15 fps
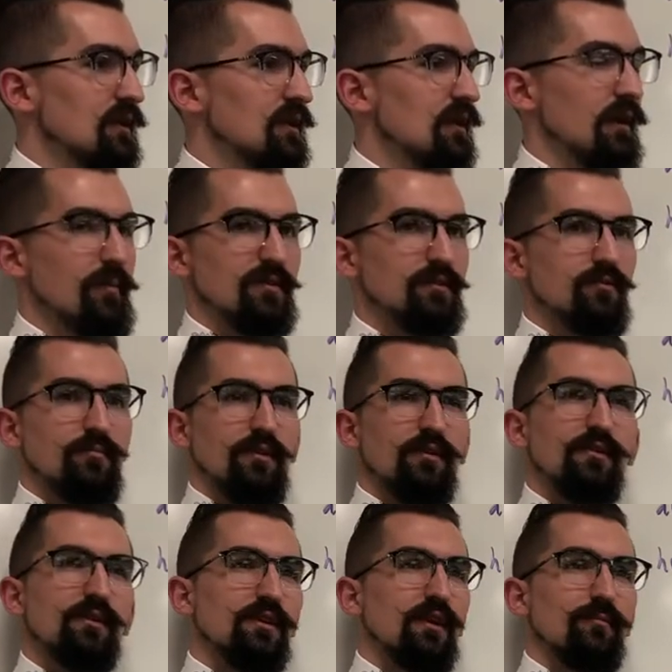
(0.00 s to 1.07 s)
I'm assuming
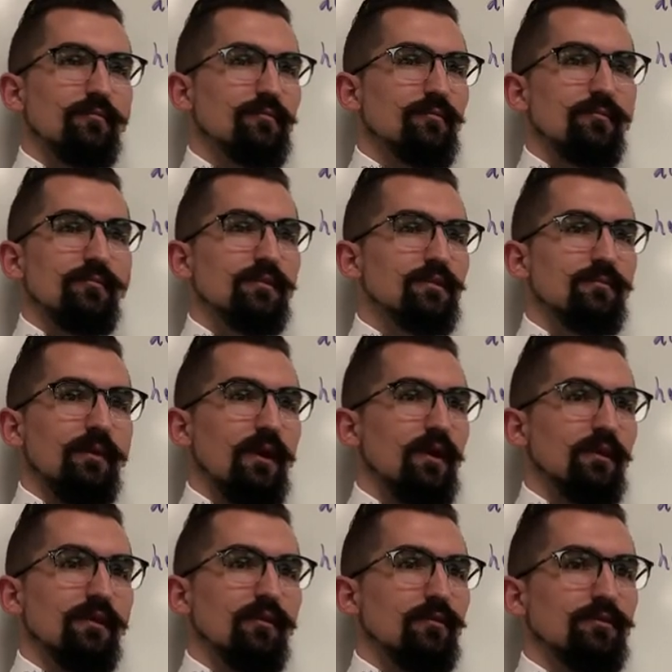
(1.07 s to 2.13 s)
it comes from
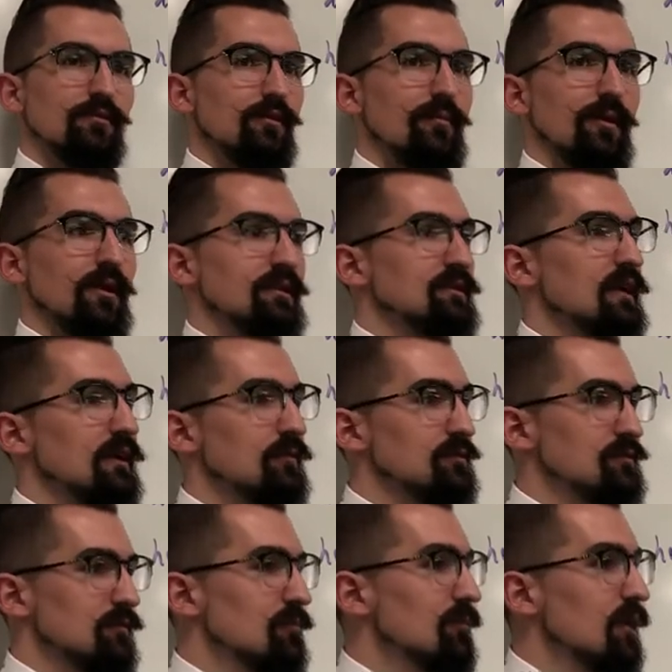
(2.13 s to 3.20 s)
Hispanic culture. I'm not exactly
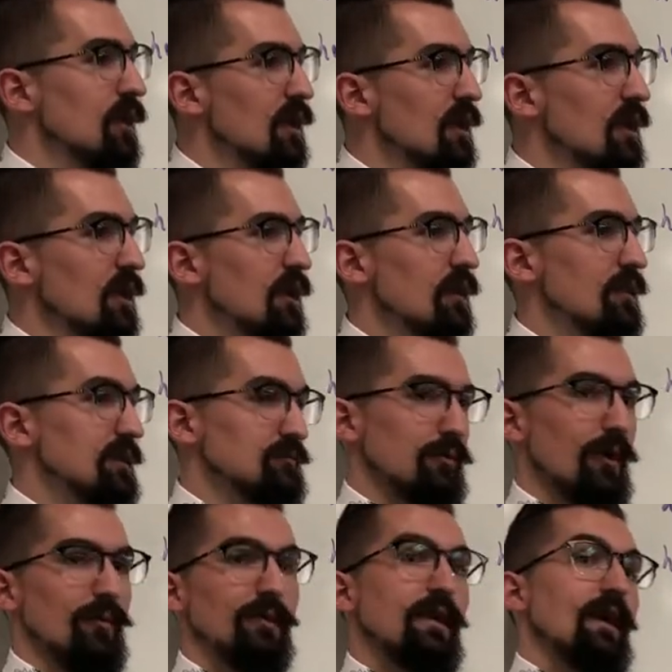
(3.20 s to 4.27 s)
sure, but uh, that's where
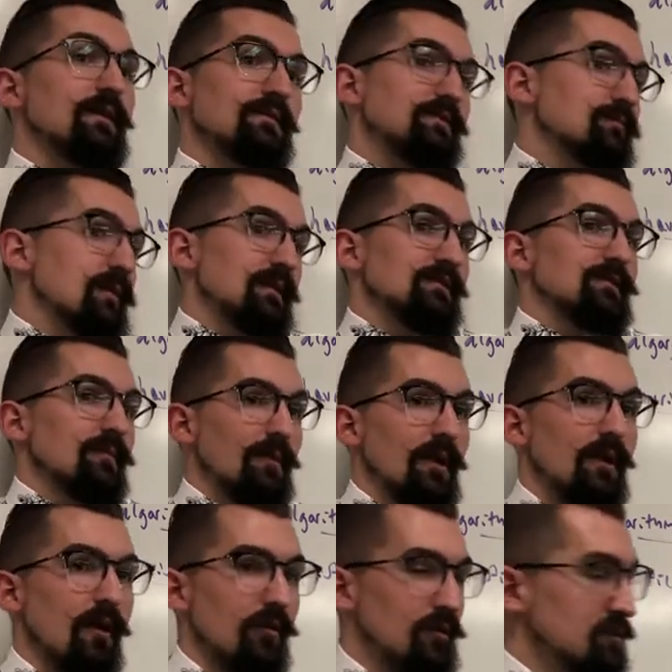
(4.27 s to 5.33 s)
I would guess based on my
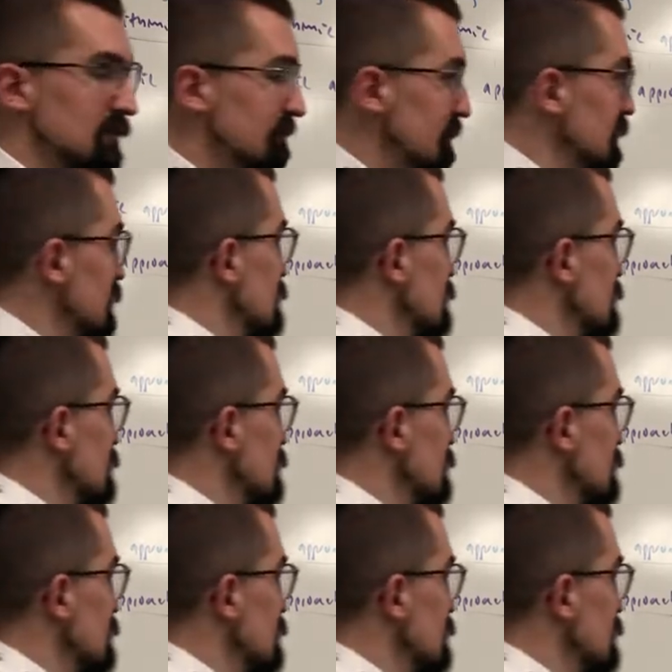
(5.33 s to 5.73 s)
knowledge of it.